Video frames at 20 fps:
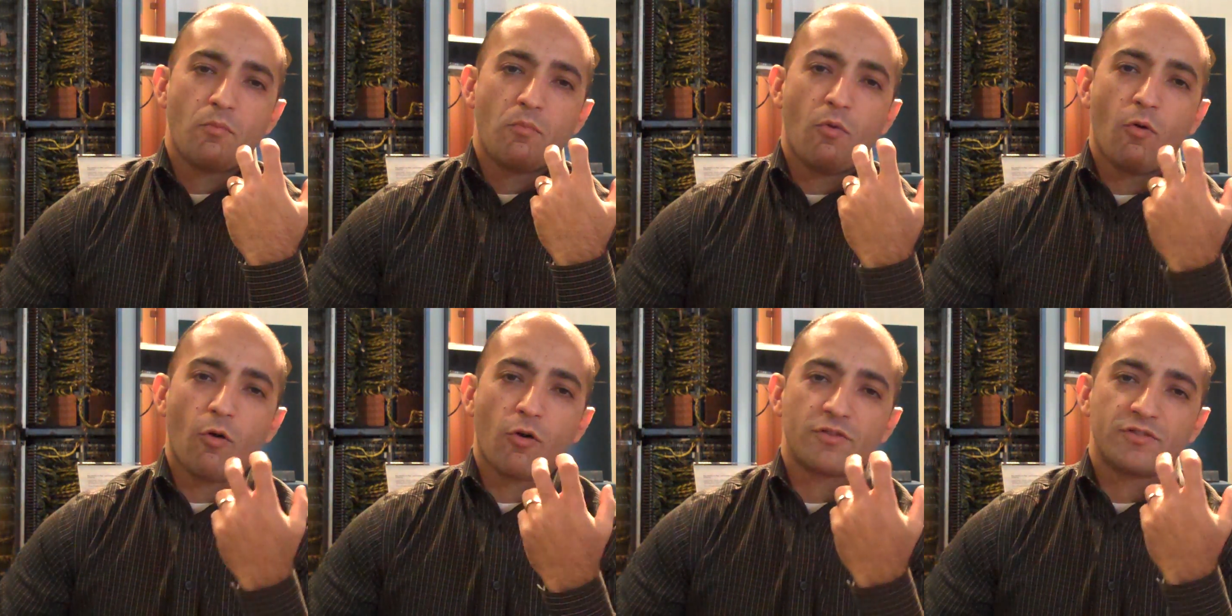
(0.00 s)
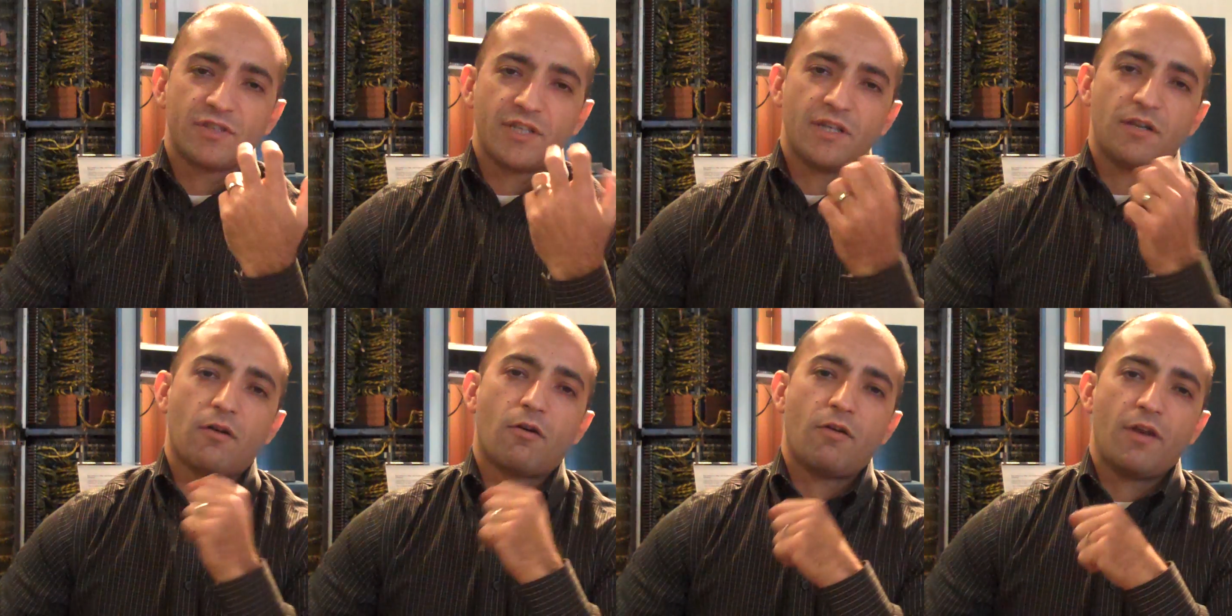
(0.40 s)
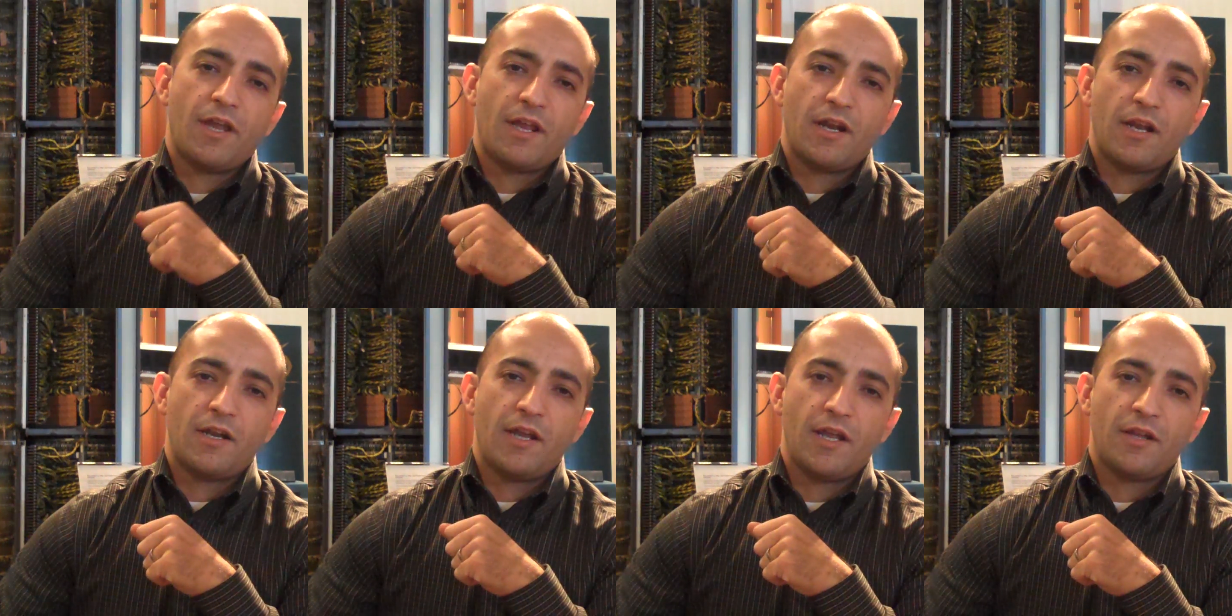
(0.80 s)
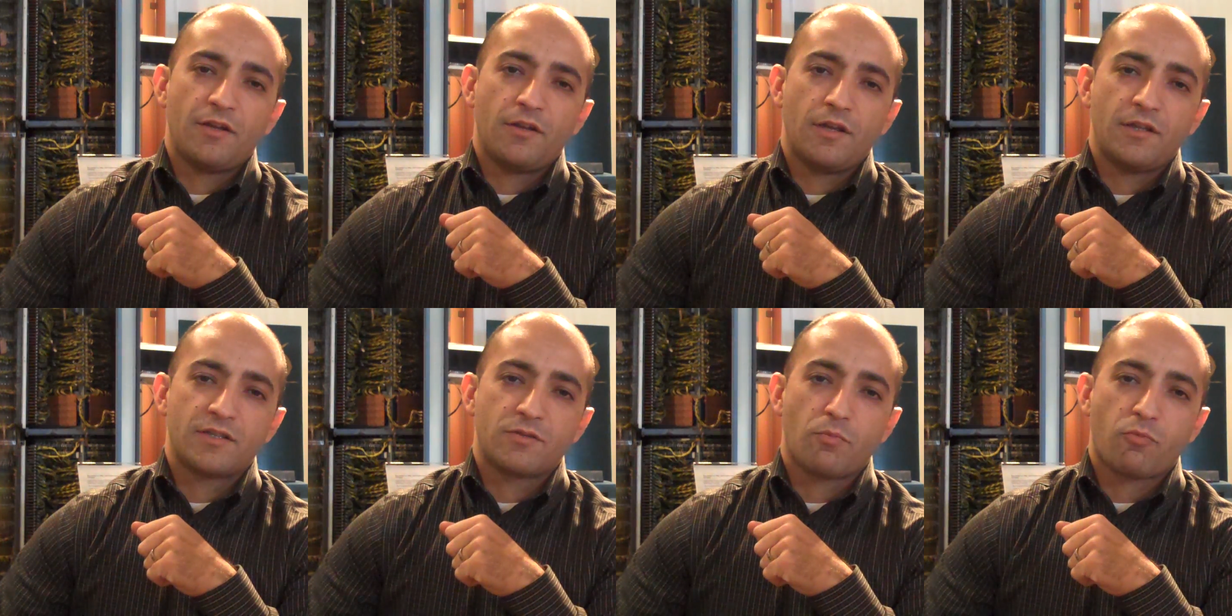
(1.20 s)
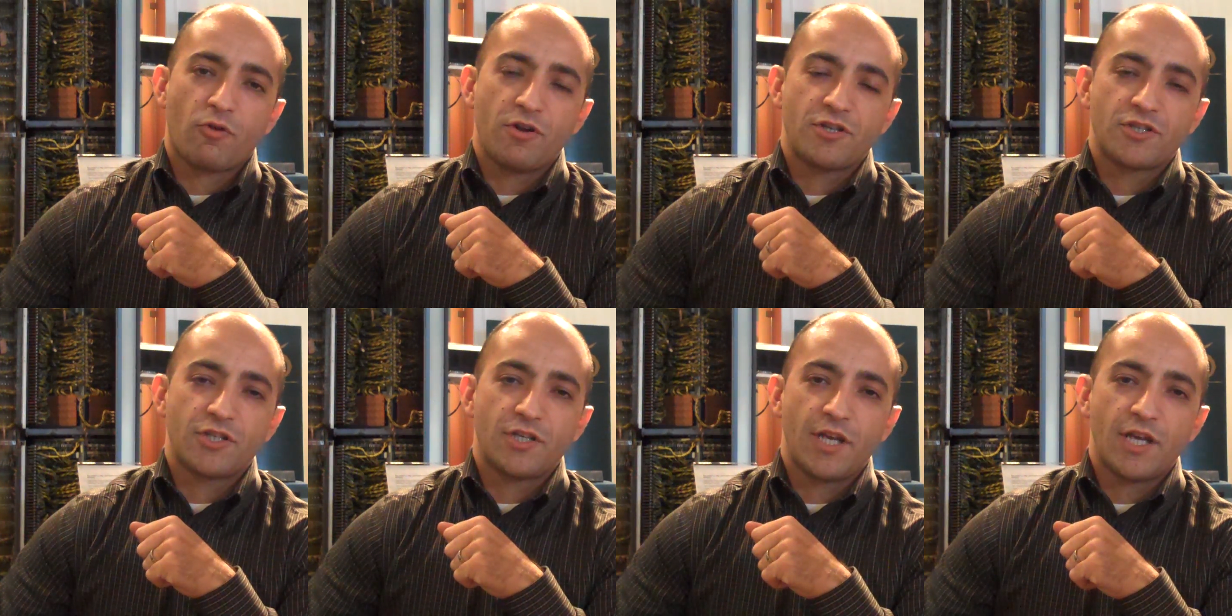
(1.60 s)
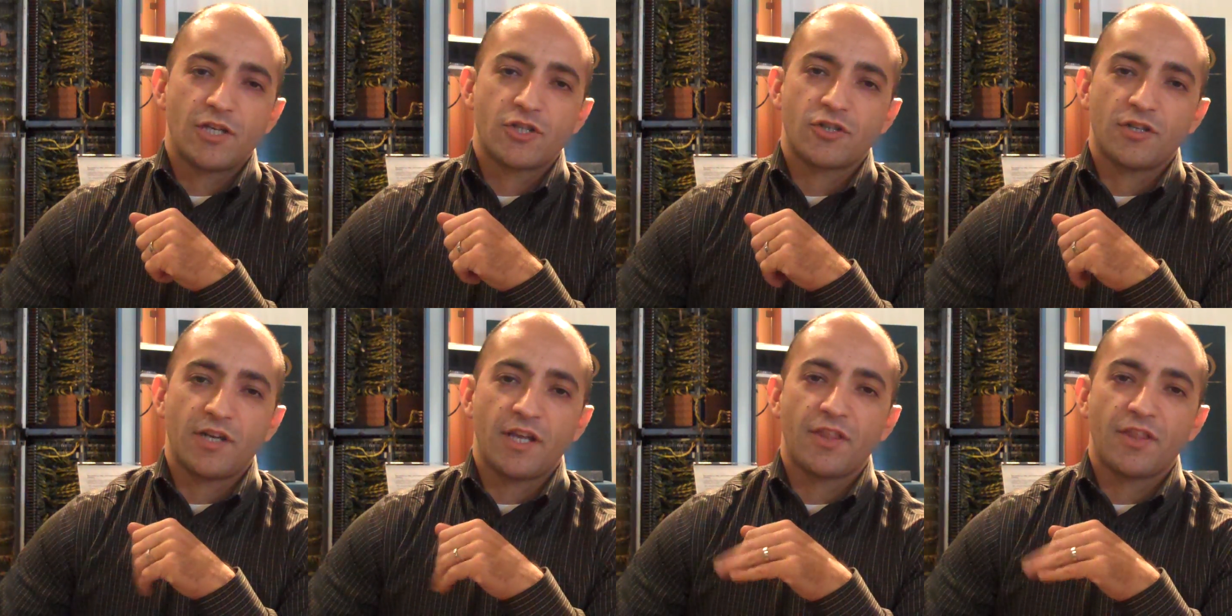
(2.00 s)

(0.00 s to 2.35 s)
more data-oriented in its appreciation.